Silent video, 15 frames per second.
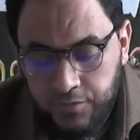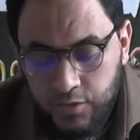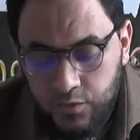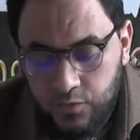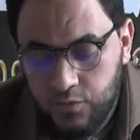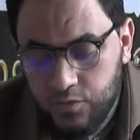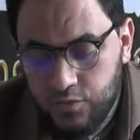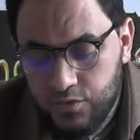
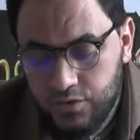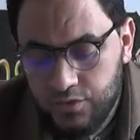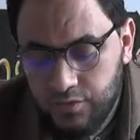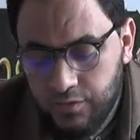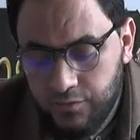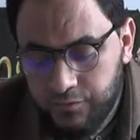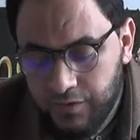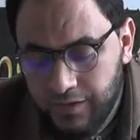who used to
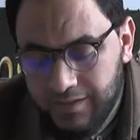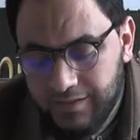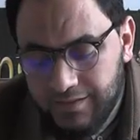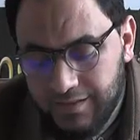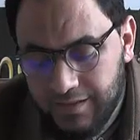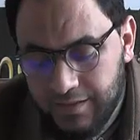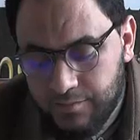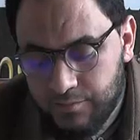defend
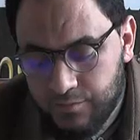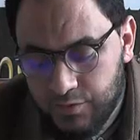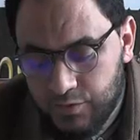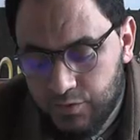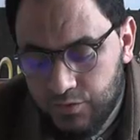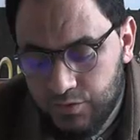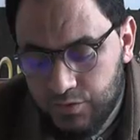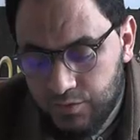him
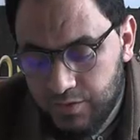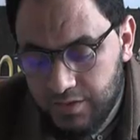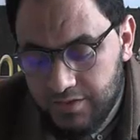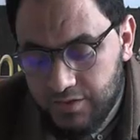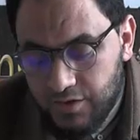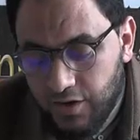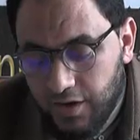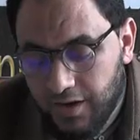due to
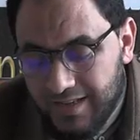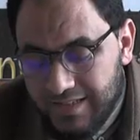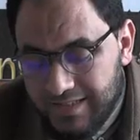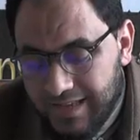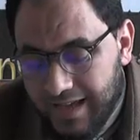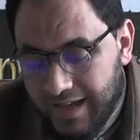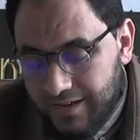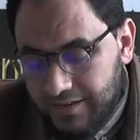his high
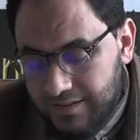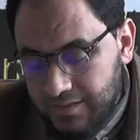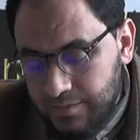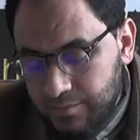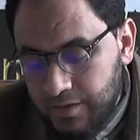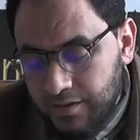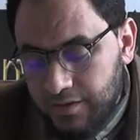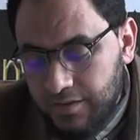status
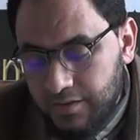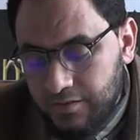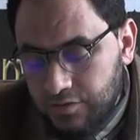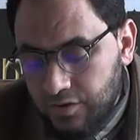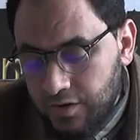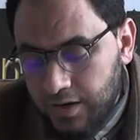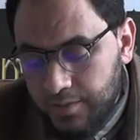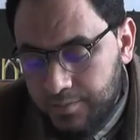among the
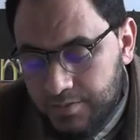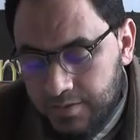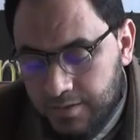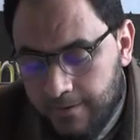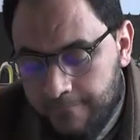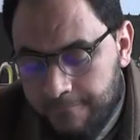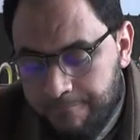tribes.